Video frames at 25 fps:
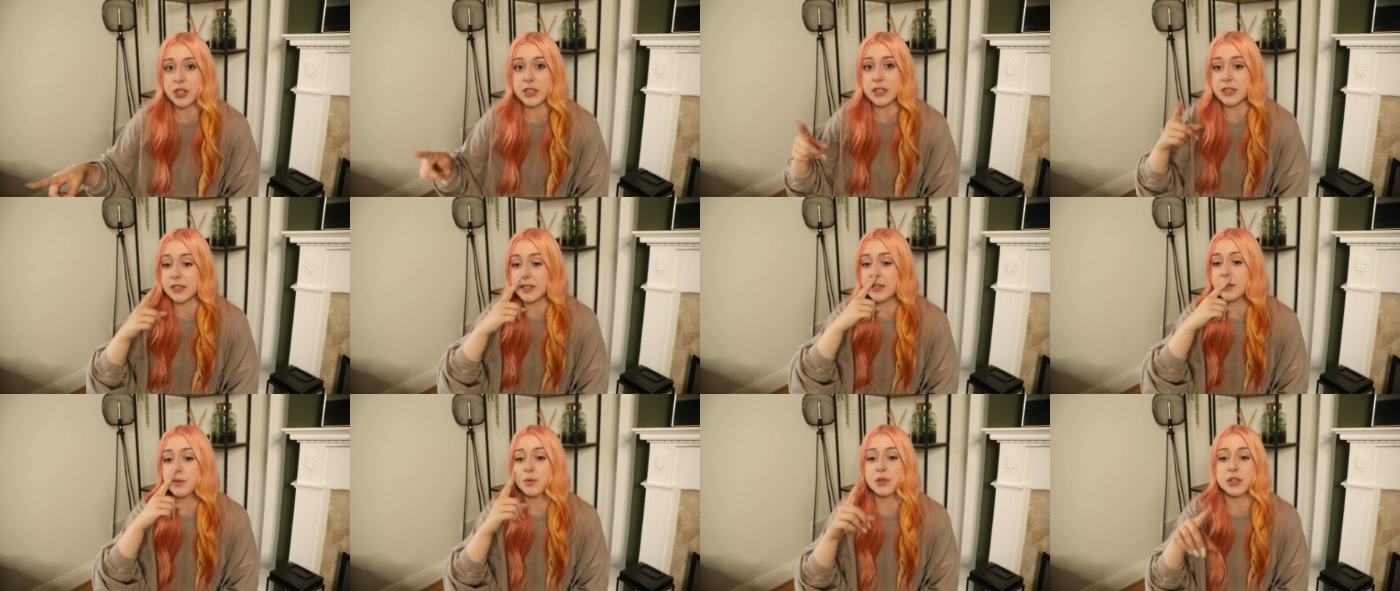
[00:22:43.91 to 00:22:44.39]
and he
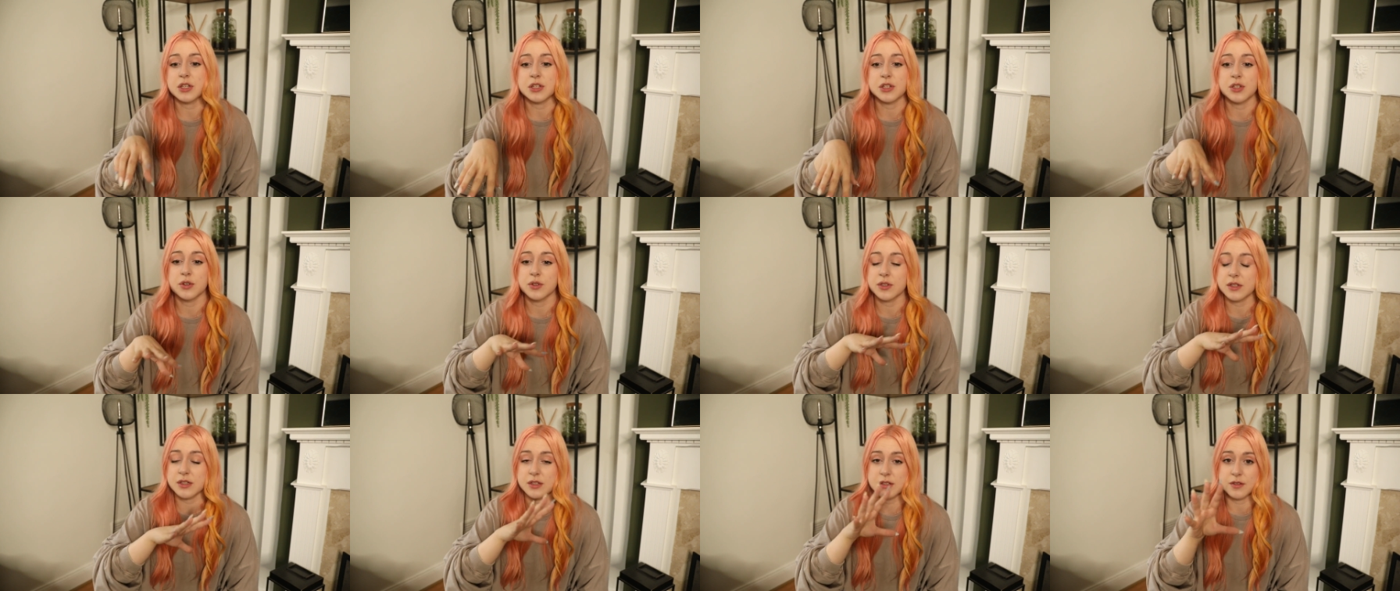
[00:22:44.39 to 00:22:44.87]
did it with his
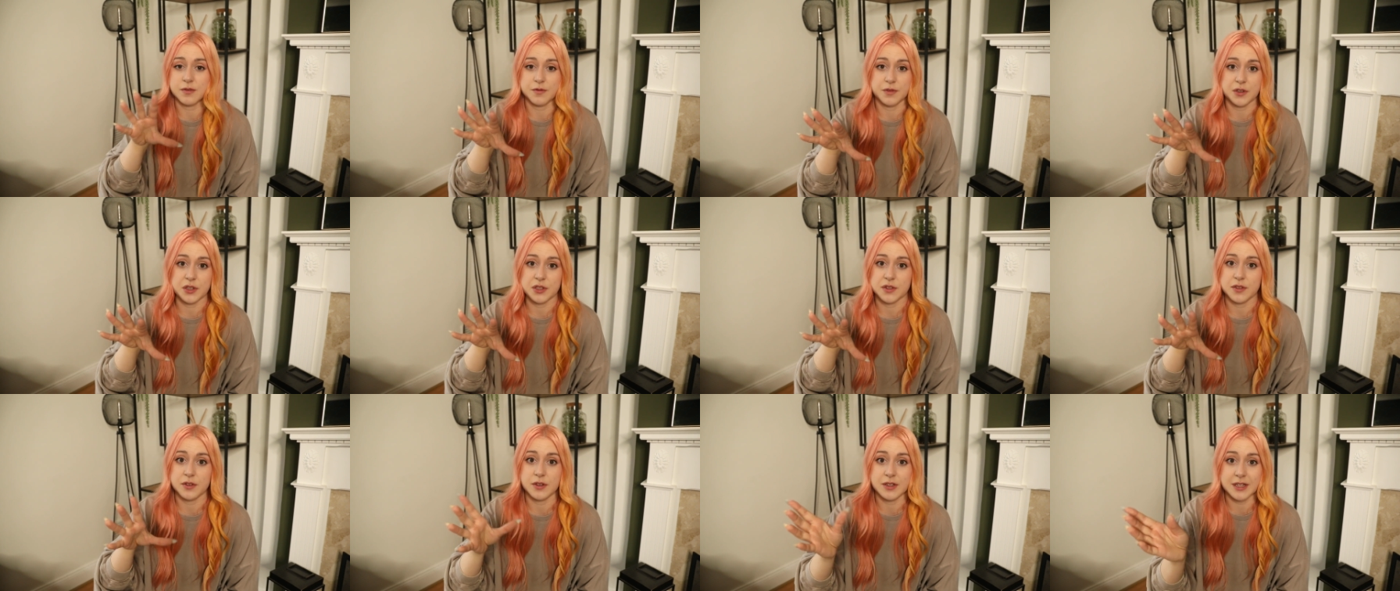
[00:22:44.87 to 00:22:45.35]
nose the
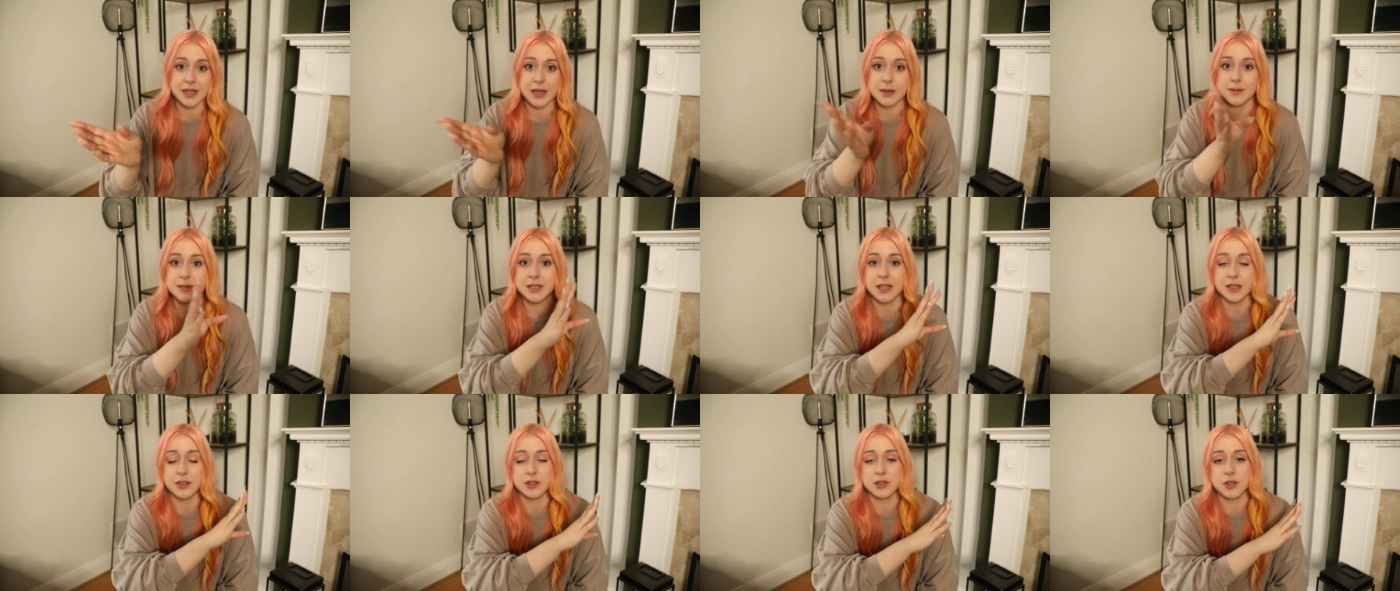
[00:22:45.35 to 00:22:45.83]
first few
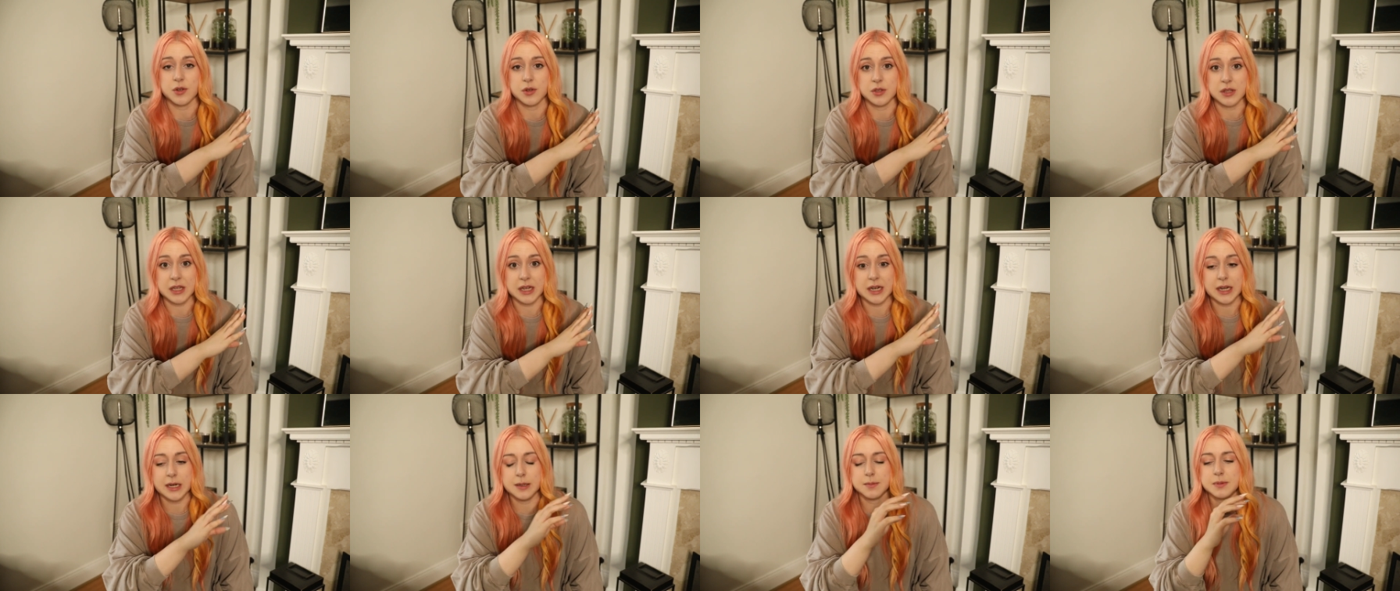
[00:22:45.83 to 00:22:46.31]
times that you saw in
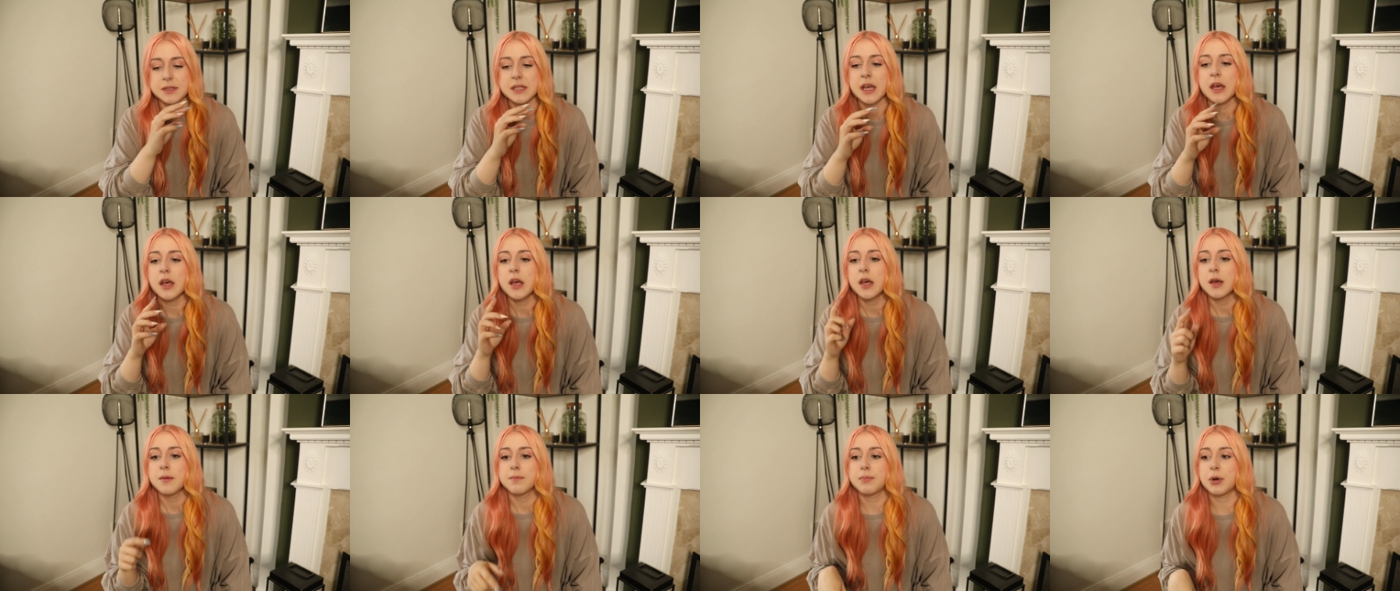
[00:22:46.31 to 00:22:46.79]
the clips.
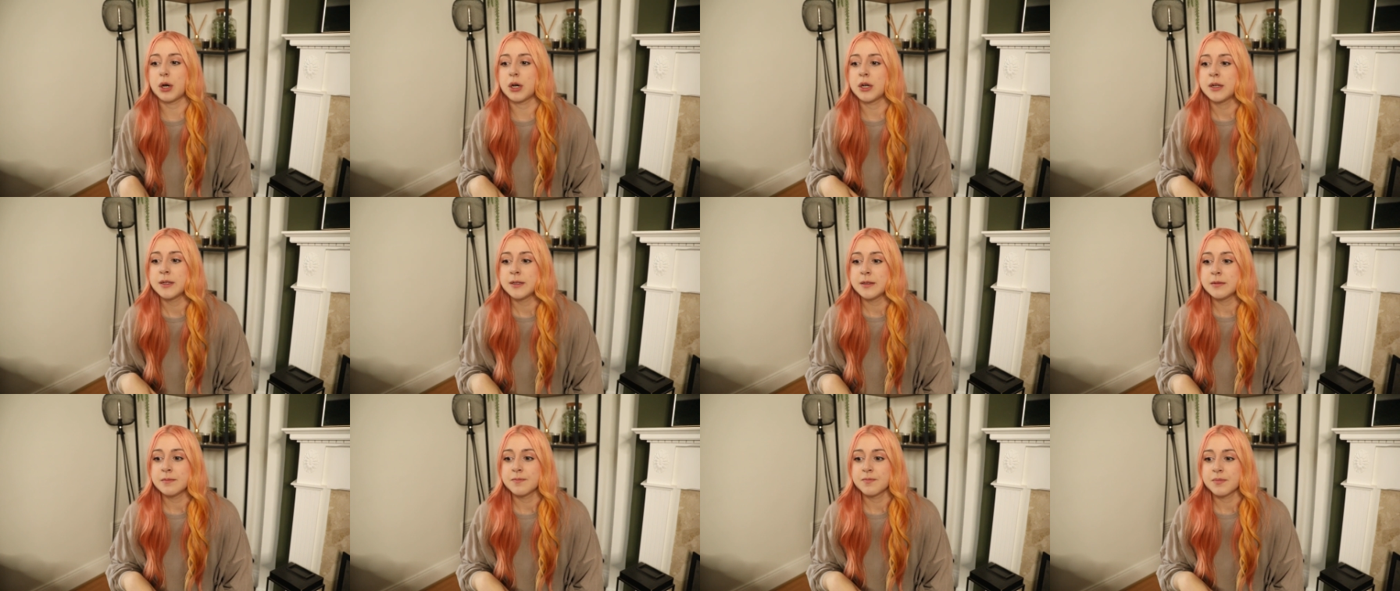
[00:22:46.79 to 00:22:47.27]

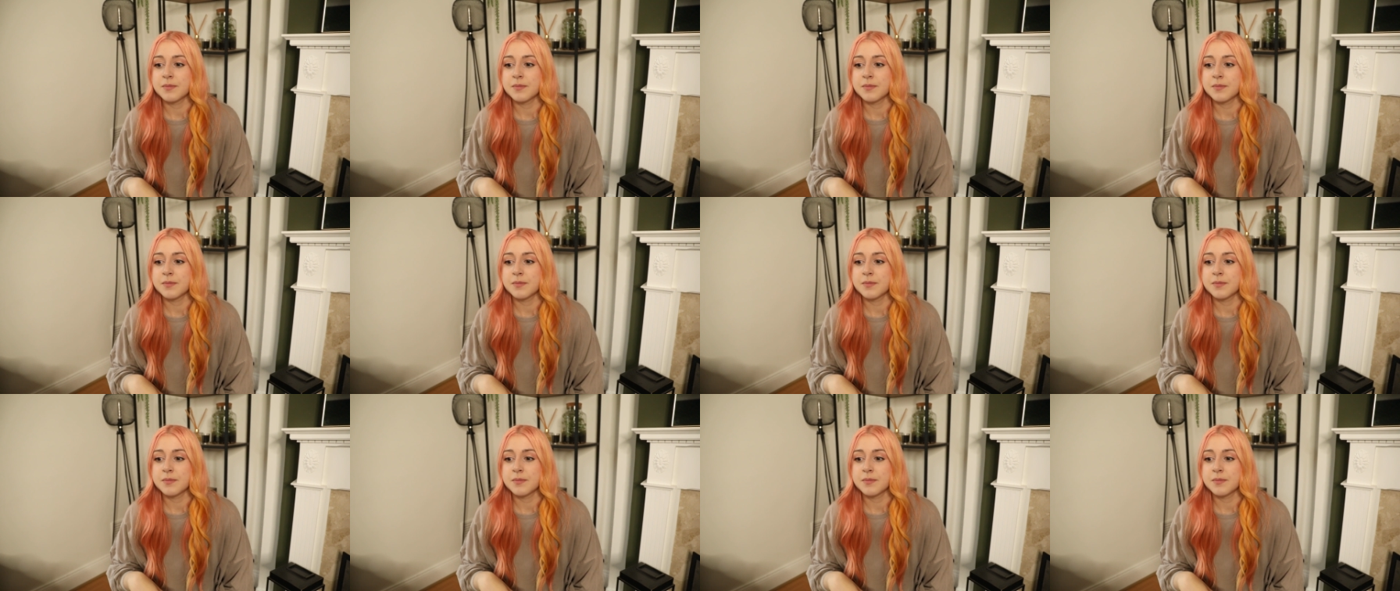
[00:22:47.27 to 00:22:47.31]
But